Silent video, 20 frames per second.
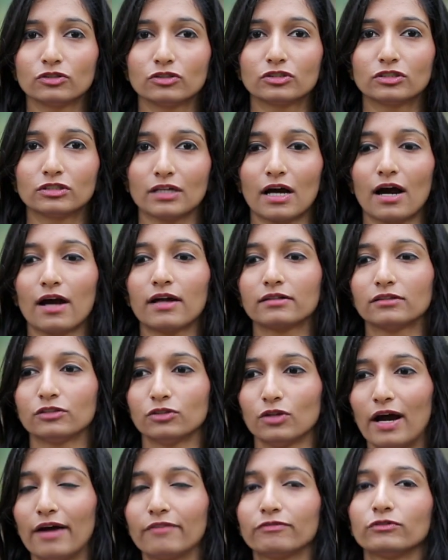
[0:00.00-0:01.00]
you start,
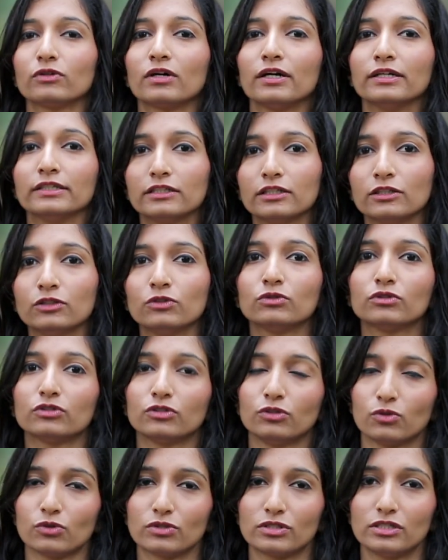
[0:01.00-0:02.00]
you have to continue
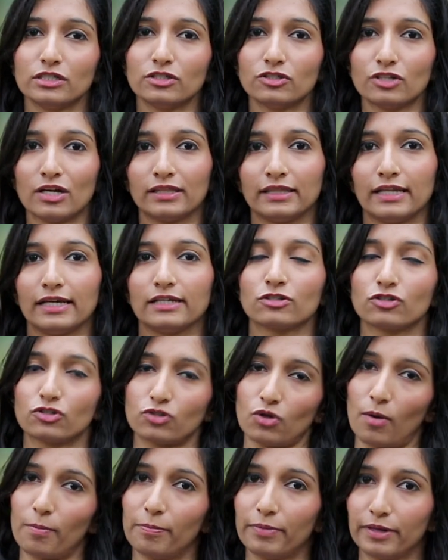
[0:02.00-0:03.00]
the dosage and then
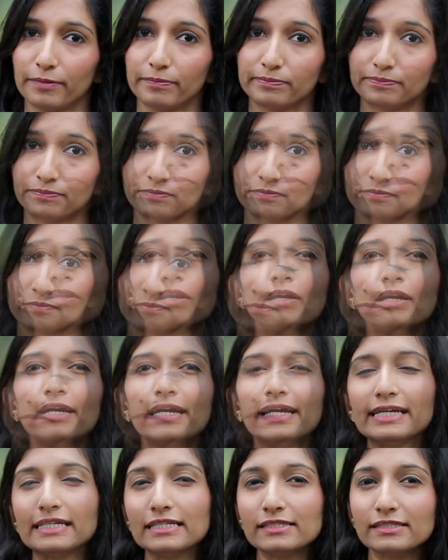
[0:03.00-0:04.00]
stop it.
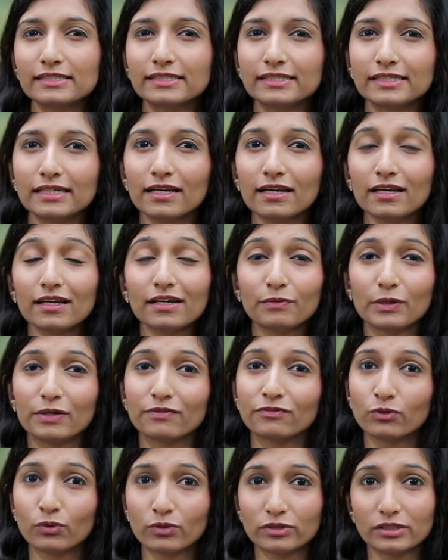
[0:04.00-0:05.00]
Interestingly,
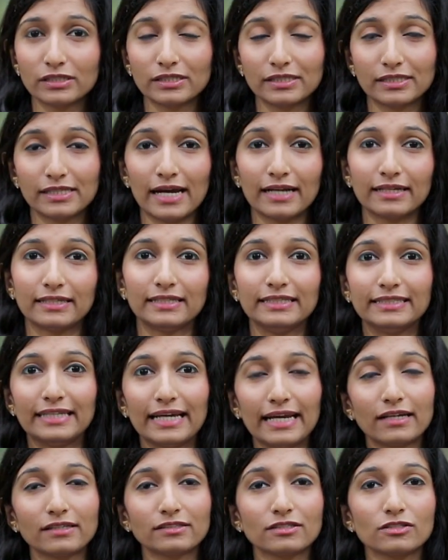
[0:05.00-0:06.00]
we've noticed that
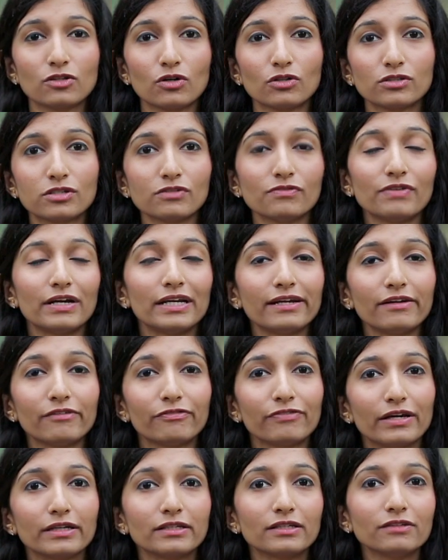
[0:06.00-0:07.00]
Dex is also very
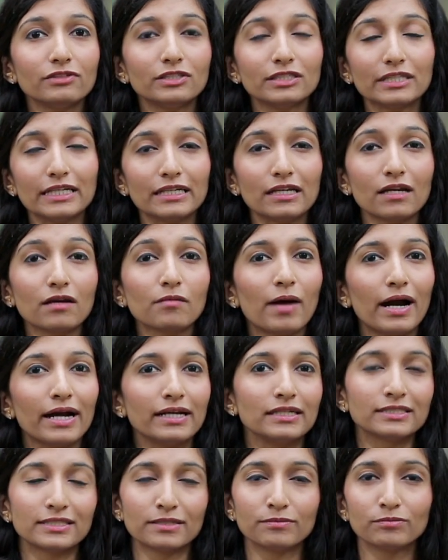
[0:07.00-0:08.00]
effective in treating
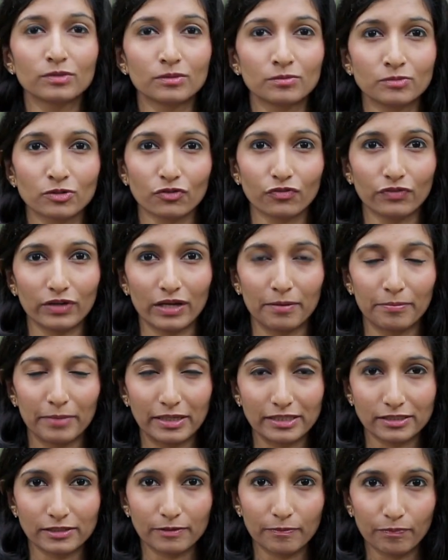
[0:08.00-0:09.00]
mild symptoms of A M
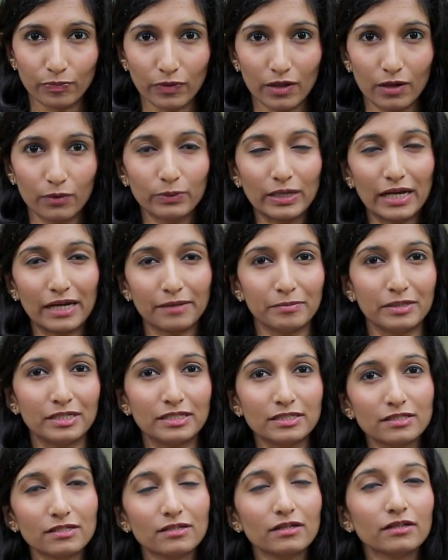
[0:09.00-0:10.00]
S. We
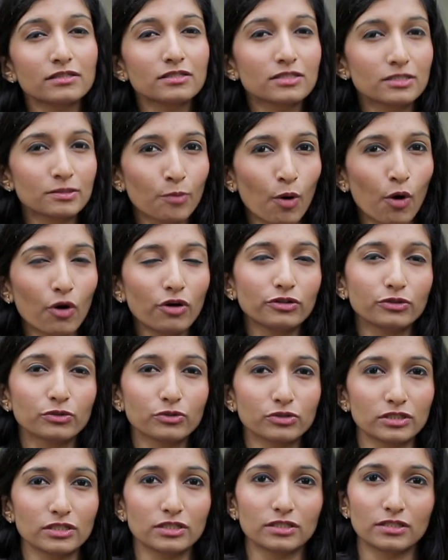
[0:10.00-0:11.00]
administer it in small
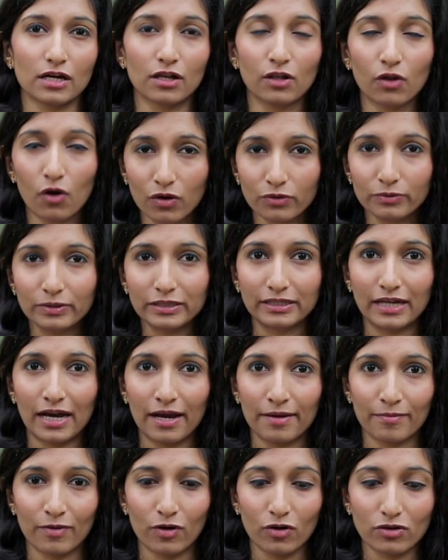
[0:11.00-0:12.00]
doses along with
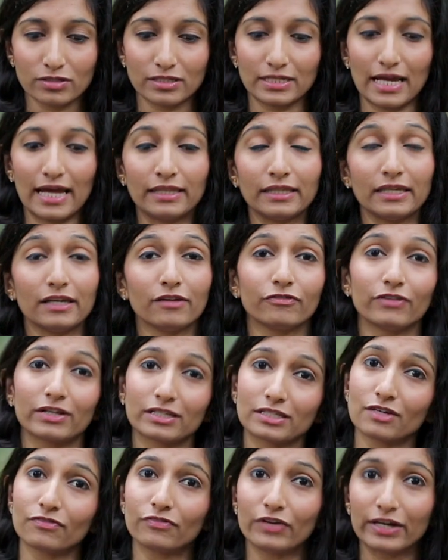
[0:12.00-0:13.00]
Diamox, and the
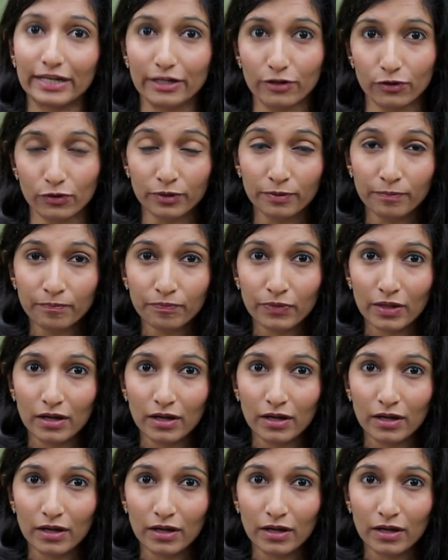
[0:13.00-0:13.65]
effects are very good.